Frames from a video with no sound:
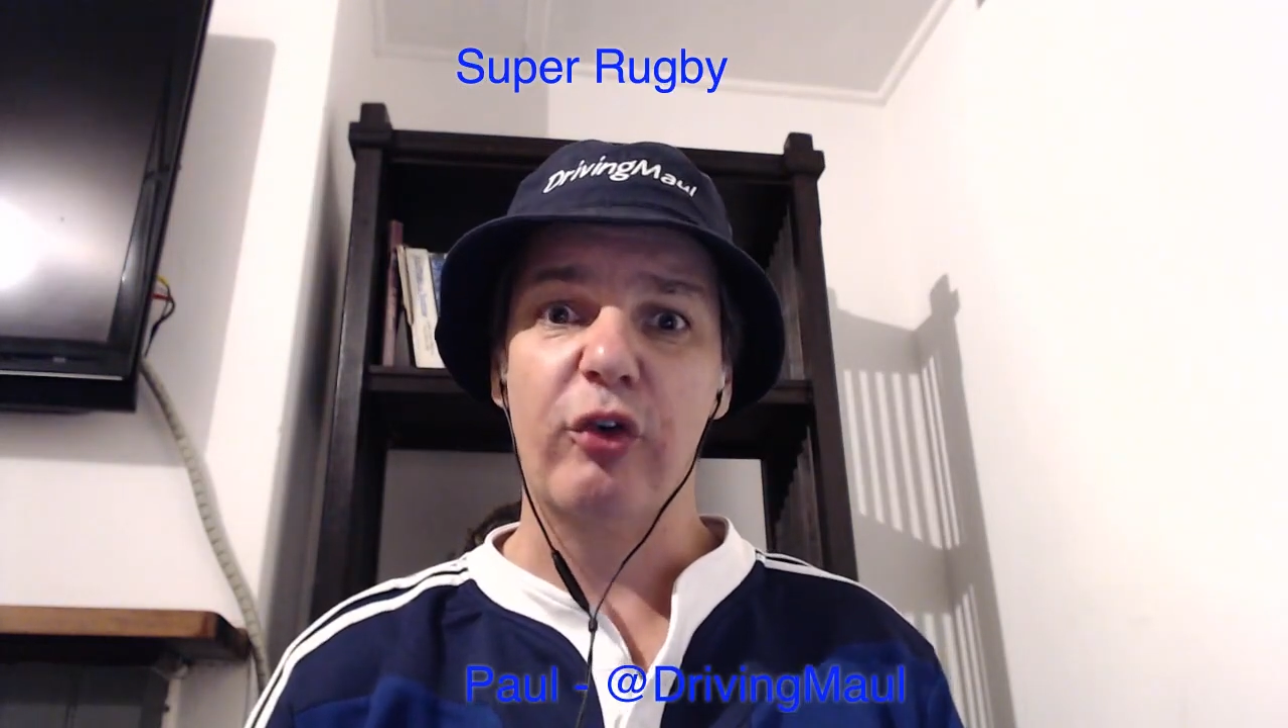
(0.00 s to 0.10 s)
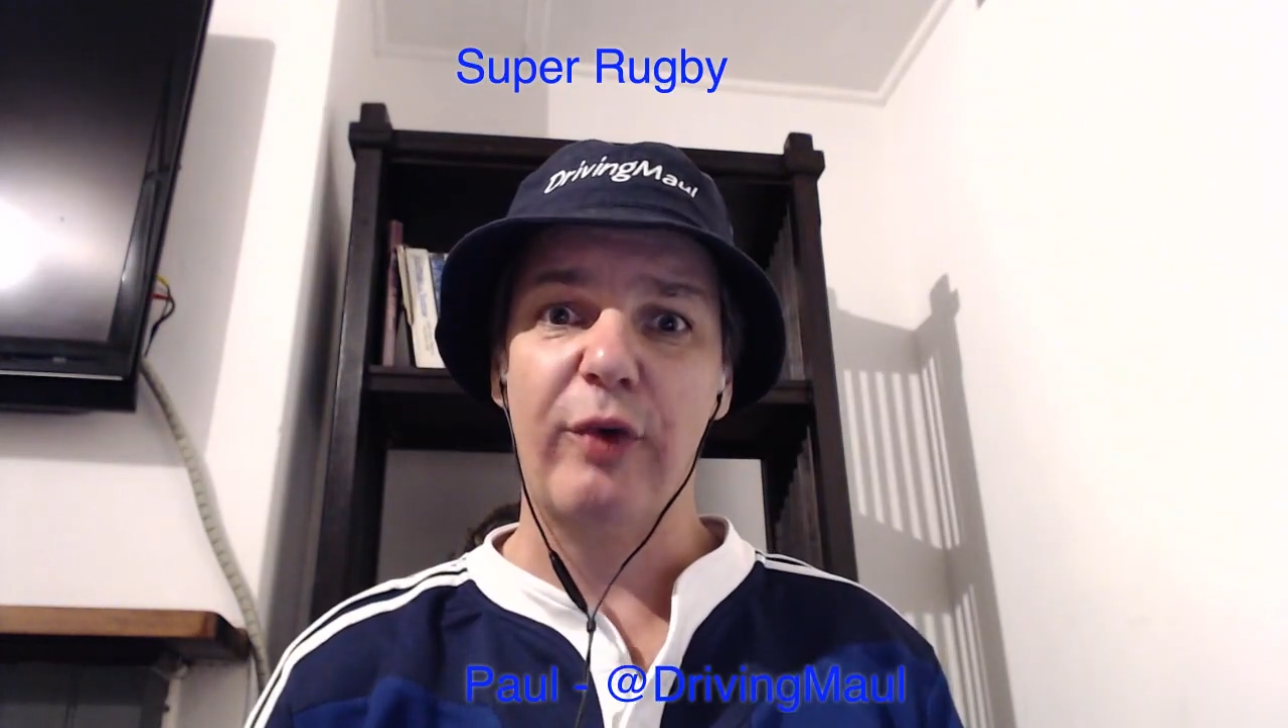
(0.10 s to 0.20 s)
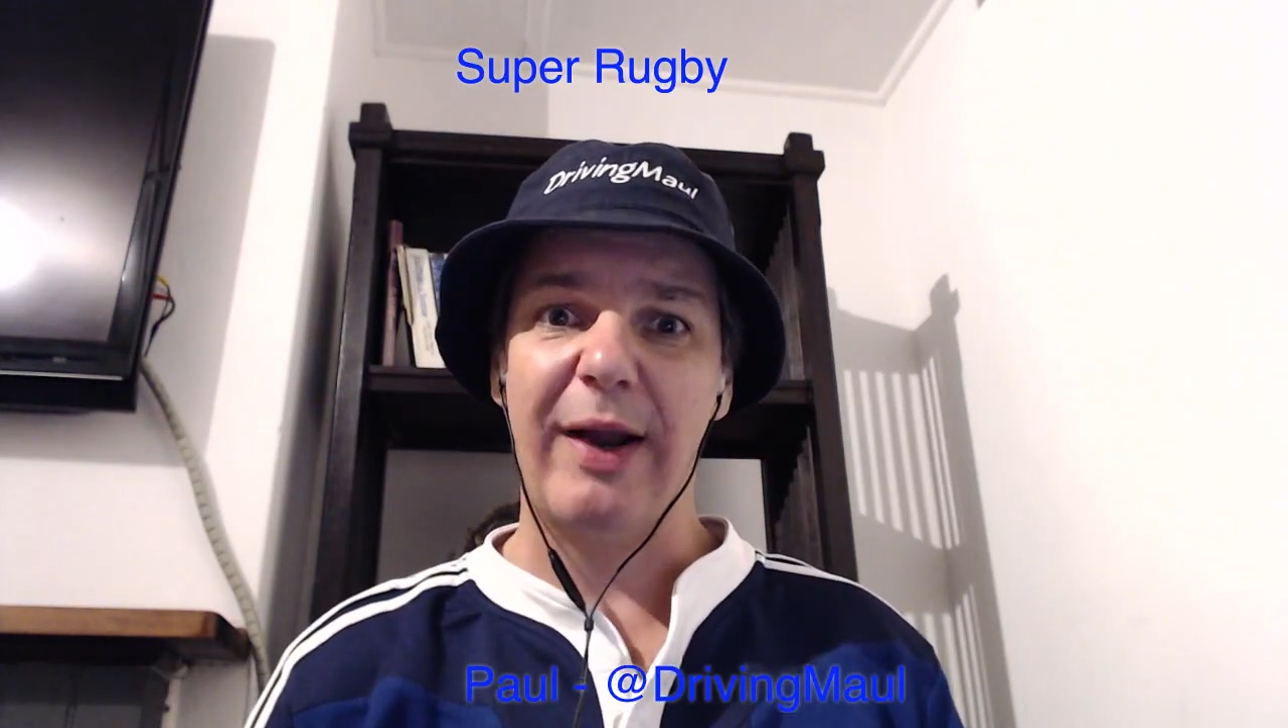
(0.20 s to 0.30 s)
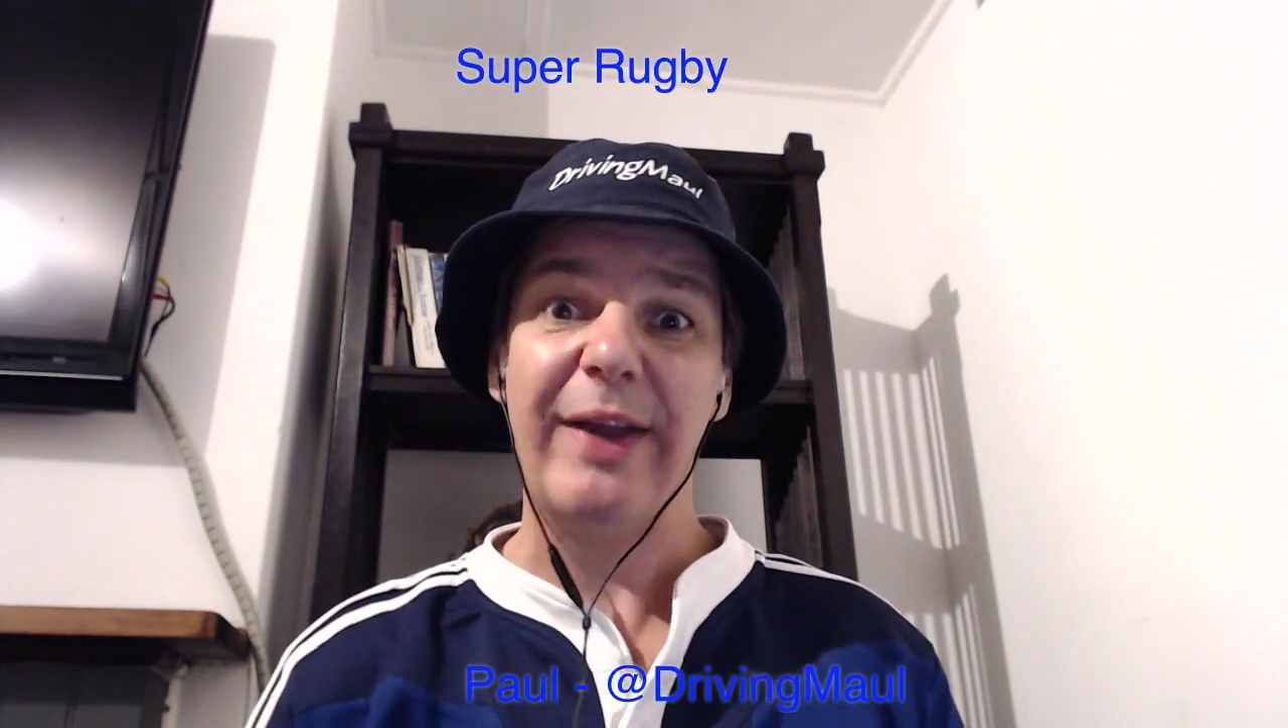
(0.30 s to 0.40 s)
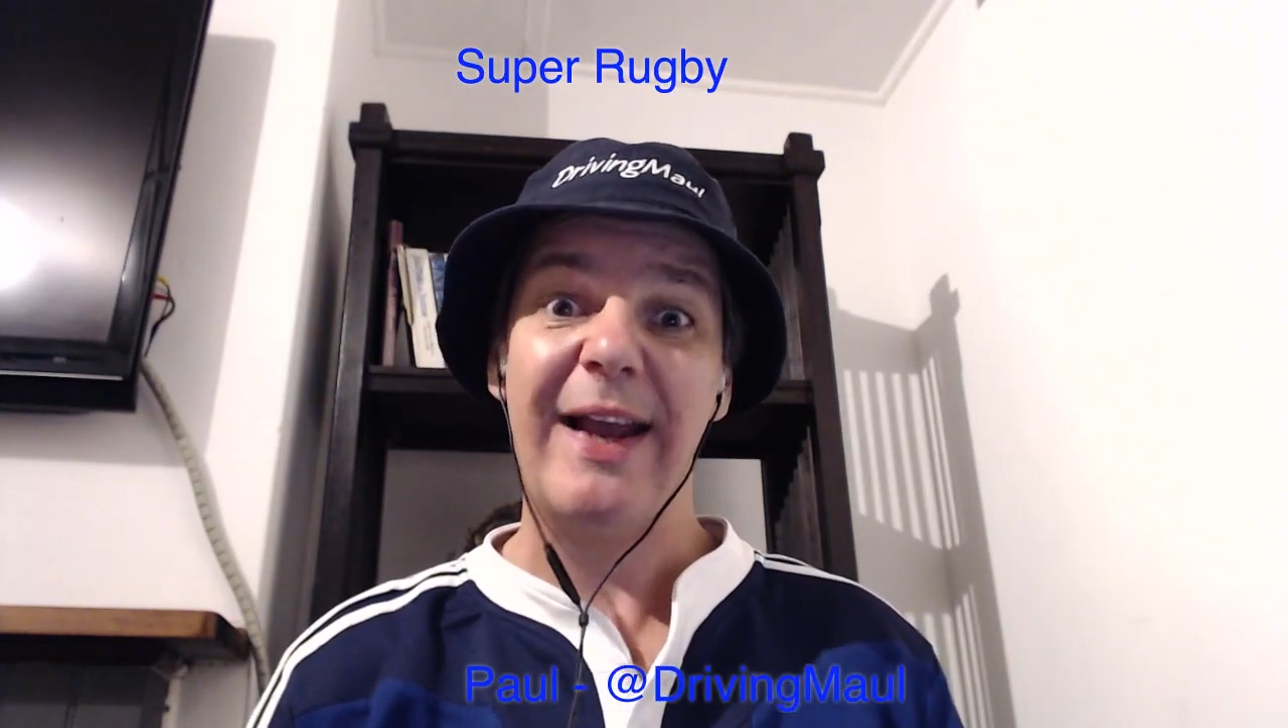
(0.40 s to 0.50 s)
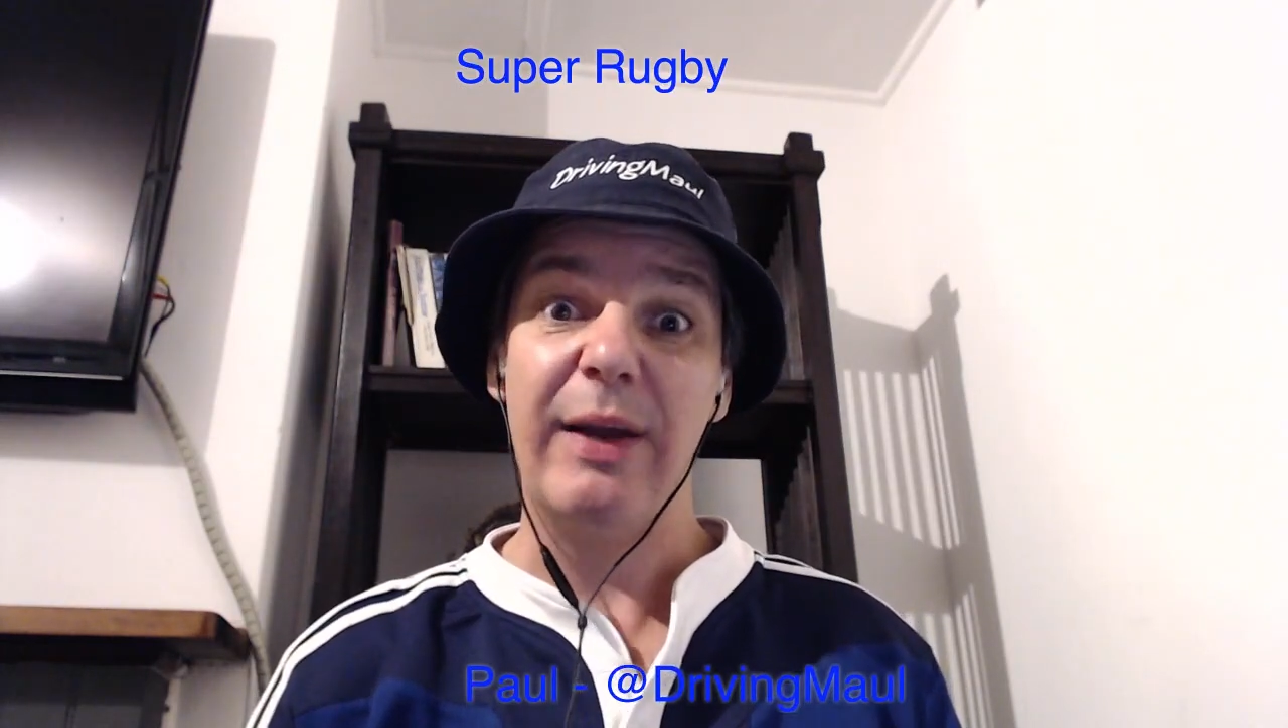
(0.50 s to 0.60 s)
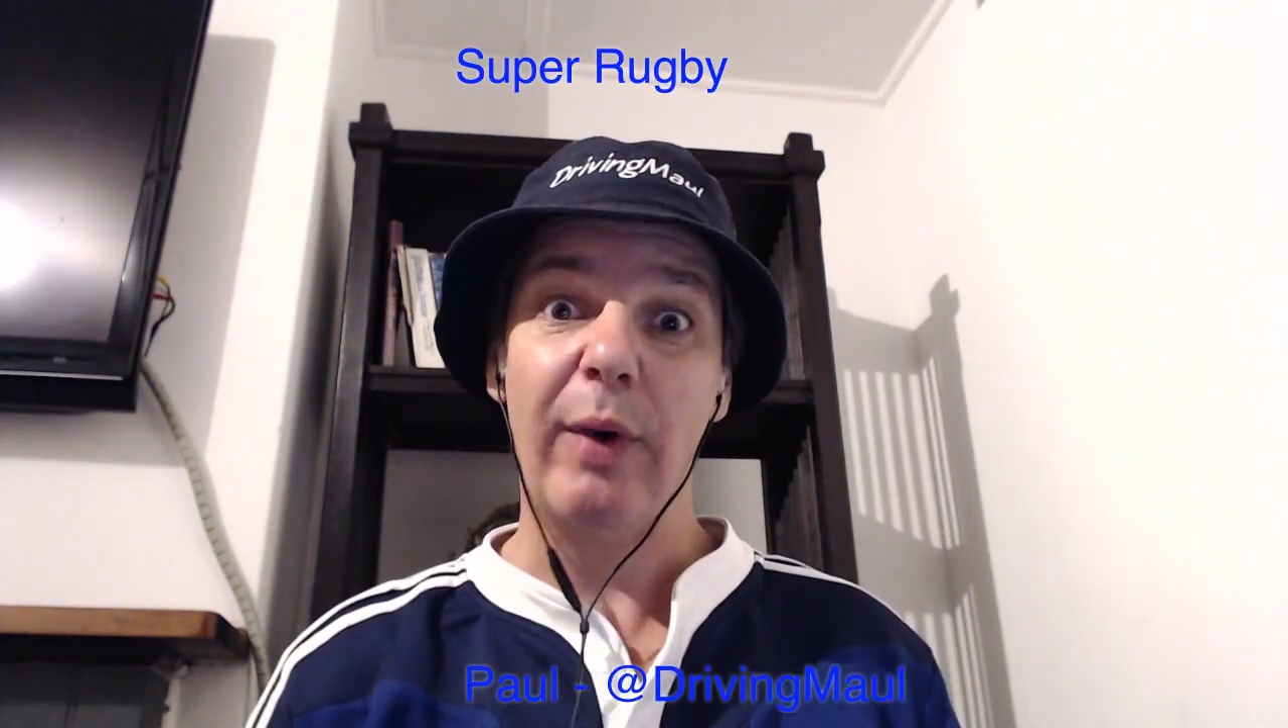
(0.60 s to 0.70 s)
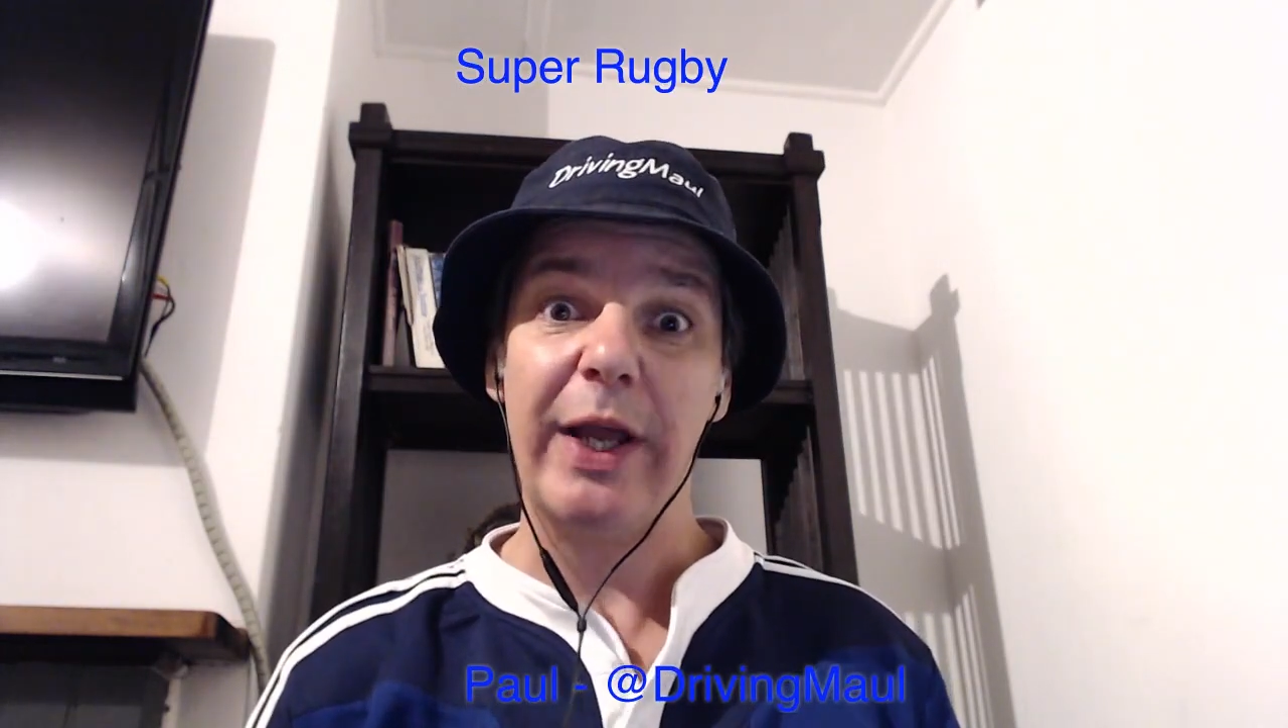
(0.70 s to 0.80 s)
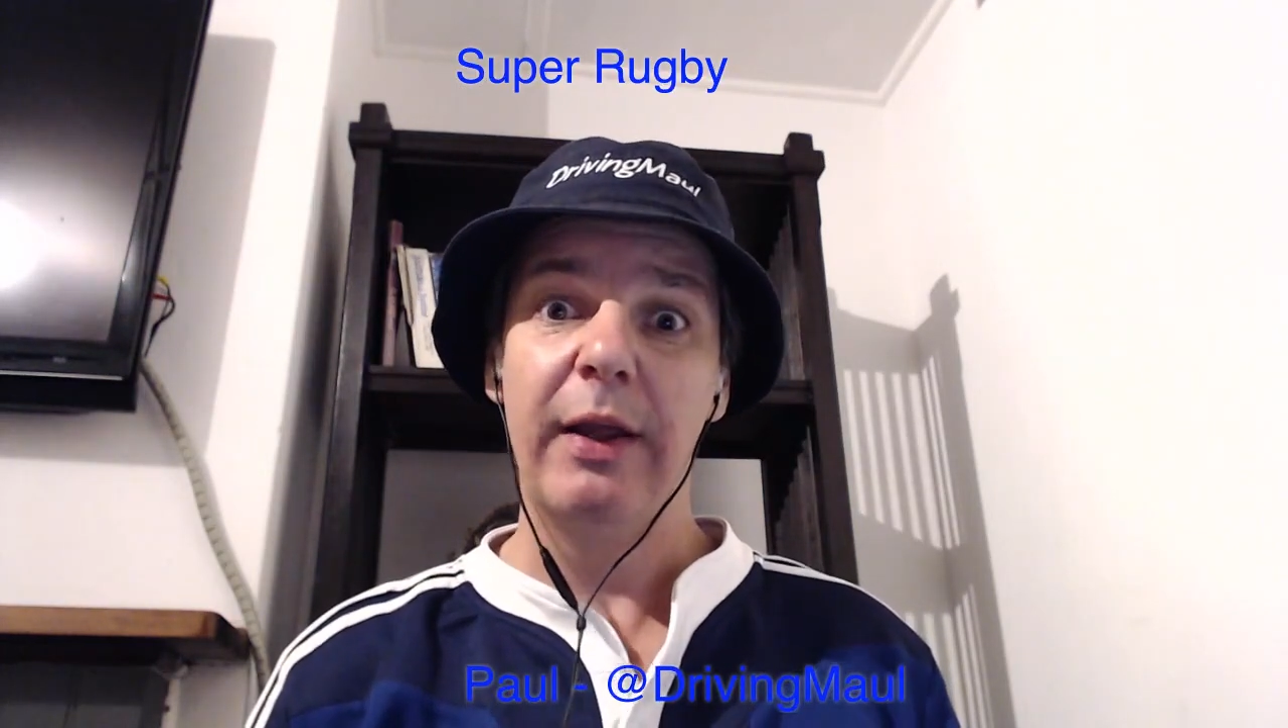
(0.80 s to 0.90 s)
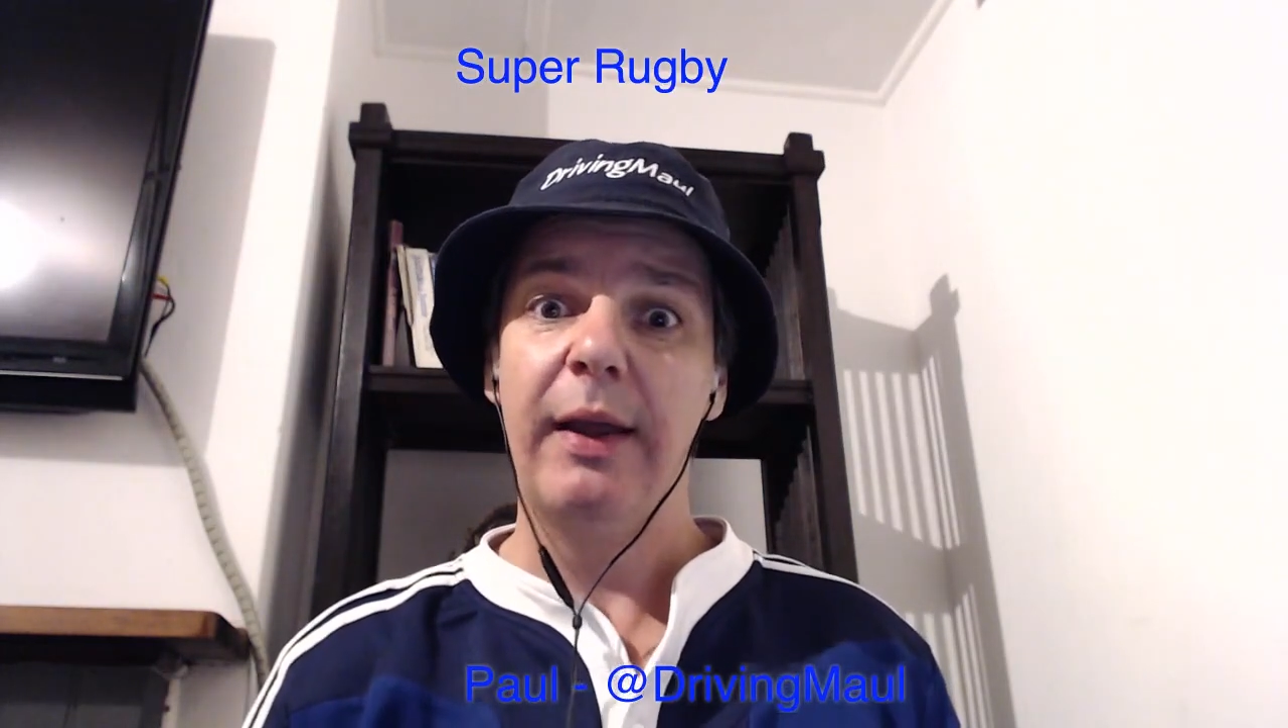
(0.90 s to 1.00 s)
to ground
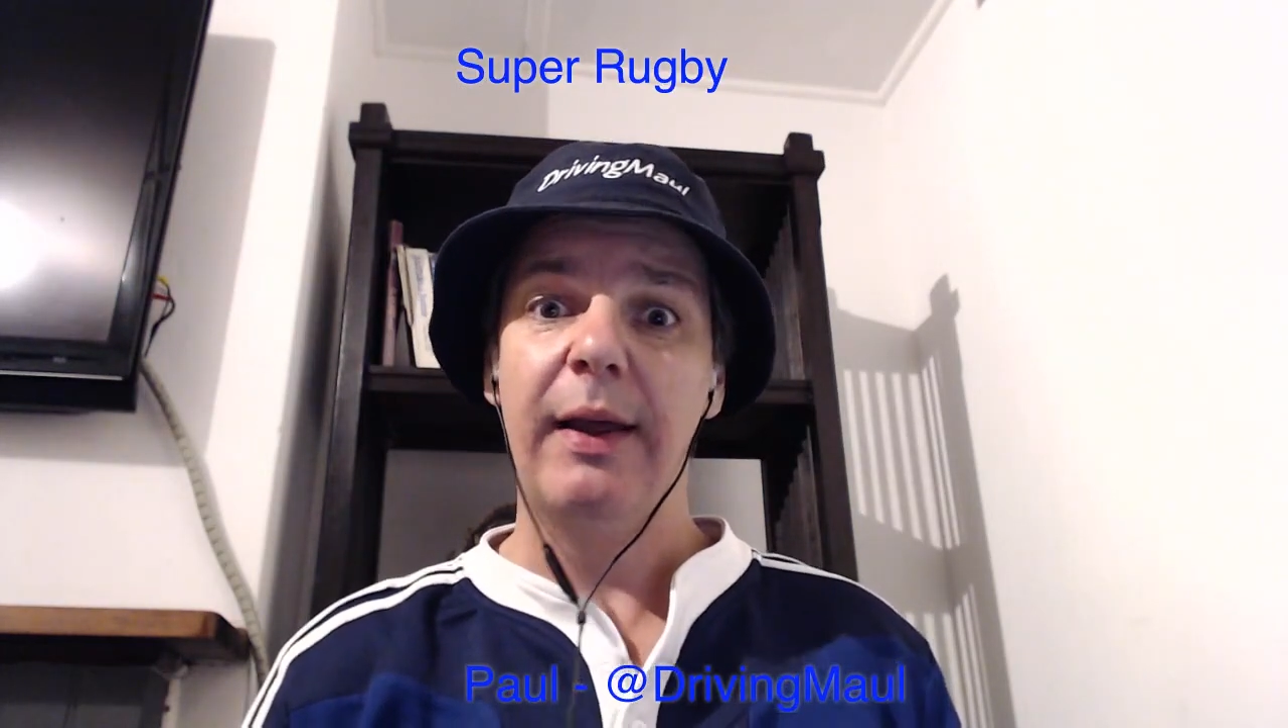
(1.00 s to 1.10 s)
anyway.